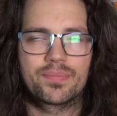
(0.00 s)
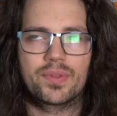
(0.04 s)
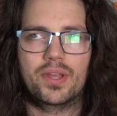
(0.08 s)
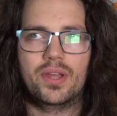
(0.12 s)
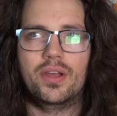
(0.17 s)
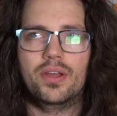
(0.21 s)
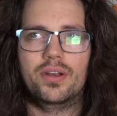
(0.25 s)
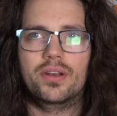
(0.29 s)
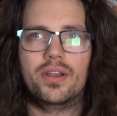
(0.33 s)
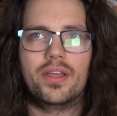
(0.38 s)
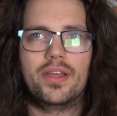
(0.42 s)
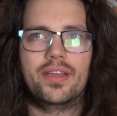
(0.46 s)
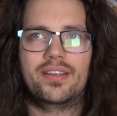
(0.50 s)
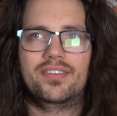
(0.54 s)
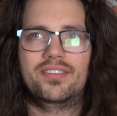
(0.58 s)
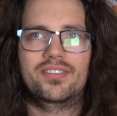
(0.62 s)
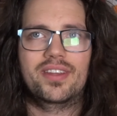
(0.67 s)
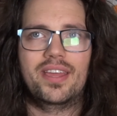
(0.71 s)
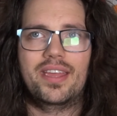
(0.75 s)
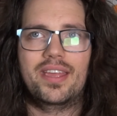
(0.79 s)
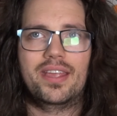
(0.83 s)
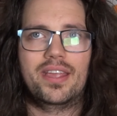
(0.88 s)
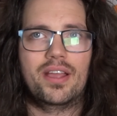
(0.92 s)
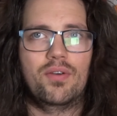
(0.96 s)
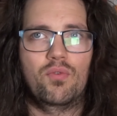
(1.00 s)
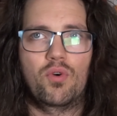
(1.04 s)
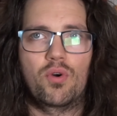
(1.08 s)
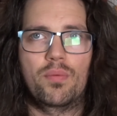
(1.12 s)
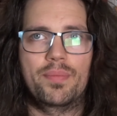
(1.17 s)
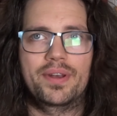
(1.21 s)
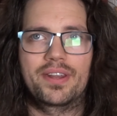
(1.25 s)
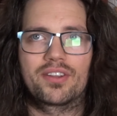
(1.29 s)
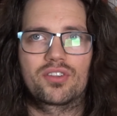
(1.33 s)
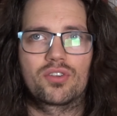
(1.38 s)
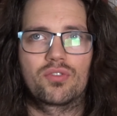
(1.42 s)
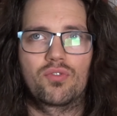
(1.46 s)
Unlike saying a
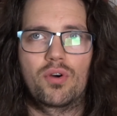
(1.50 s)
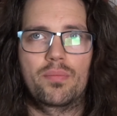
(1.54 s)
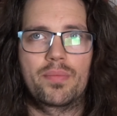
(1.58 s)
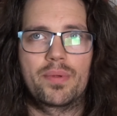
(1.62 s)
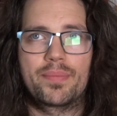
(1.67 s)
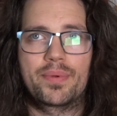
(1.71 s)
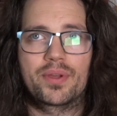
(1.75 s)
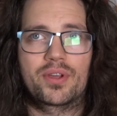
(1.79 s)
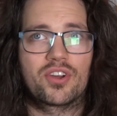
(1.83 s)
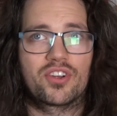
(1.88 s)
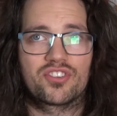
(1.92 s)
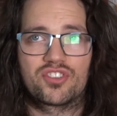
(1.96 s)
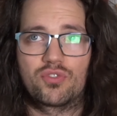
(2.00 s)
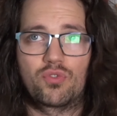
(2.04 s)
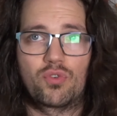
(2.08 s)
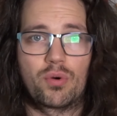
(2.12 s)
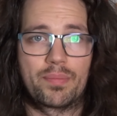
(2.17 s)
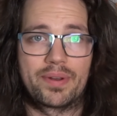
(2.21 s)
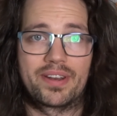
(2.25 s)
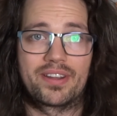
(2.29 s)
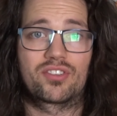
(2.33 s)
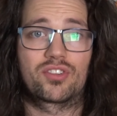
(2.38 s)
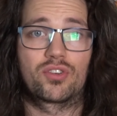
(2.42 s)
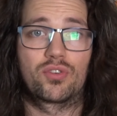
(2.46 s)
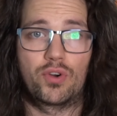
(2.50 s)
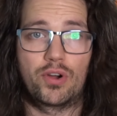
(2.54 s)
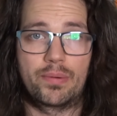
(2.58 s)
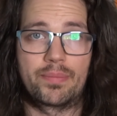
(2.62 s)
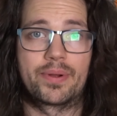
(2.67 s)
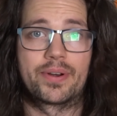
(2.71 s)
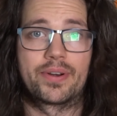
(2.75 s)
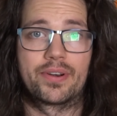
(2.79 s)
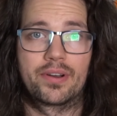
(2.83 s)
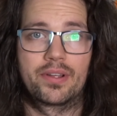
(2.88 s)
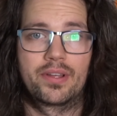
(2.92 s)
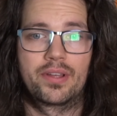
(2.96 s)
woman is a woman because a woman is a
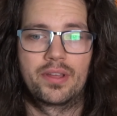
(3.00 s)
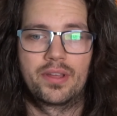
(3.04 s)
woman.